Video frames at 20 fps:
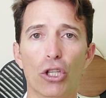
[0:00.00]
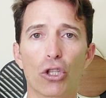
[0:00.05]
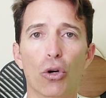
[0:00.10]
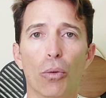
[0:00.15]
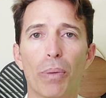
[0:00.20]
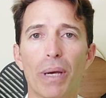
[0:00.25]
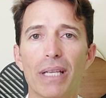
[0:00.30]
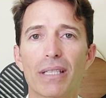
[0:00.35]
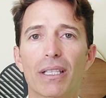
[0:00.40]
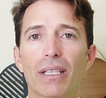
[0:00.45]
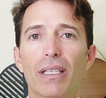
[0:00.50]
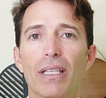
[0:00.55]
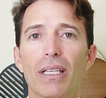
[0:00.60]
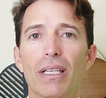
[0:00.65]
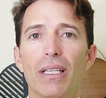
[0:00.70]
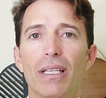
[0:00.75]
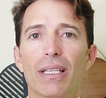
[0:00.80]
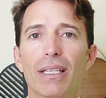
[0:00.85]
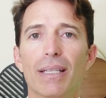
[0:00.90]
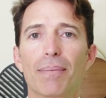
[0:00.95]
You'll
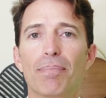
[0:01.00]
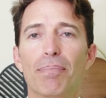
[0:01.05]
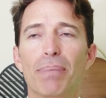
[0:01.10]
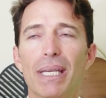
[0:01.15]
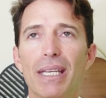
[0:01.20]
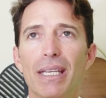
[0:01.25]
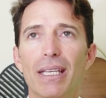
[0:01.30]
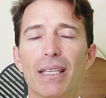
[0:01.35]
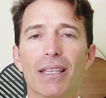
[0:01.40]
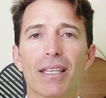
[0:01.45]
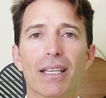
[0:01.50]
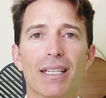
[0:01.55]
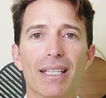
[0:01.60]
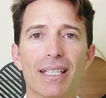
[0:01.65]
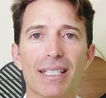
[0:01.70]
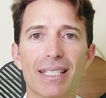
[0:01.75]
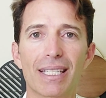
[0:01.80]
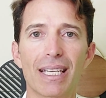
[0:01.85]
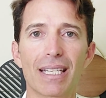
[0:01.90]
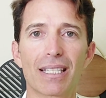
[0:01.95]
basically be the
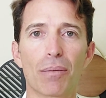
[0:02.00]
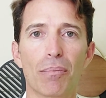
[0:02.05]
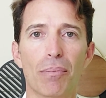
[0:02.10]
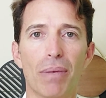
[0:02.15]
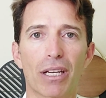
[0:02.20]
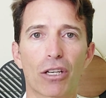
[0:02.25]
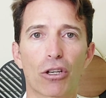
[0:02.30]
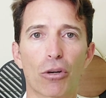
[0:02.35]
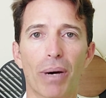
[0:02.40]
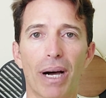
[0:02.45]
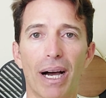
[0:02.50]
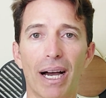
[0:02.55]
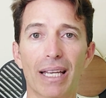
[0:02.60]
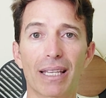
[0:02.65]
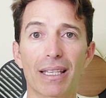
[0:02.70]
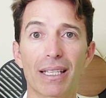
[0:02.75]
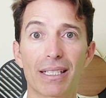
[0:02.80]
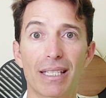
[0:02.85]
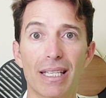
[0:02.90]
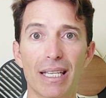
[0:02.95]
decision maker
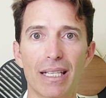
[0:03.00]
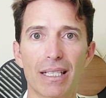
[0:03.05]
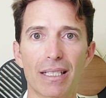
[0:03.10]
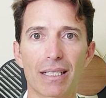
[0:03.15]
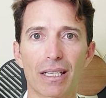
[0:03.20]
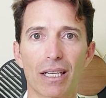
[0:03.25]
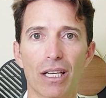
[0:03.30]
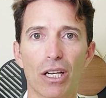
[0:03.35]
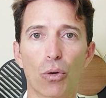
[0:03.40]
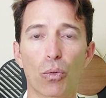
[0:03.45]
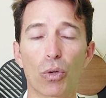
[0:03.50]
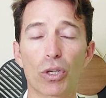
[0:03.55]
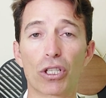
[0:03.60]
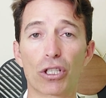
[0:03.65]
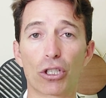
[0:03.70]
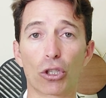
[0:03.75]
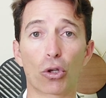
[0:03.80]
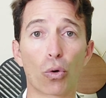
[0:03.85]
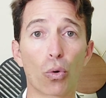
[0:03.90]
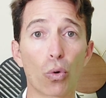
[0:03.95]
behind the scenes, which
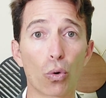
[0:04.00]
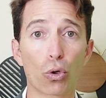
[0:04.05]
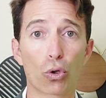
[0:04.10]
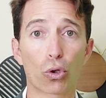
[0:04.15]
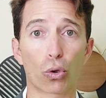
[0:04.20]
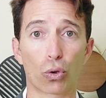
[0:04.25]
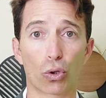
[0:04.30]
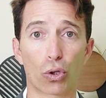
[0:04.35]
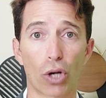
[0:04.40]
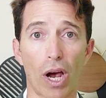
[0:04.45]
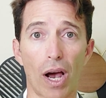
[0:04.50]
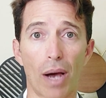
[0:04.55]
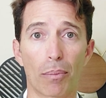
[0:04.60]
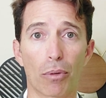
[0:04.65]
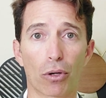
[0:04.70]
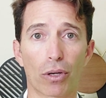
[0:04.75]
is a crucial job,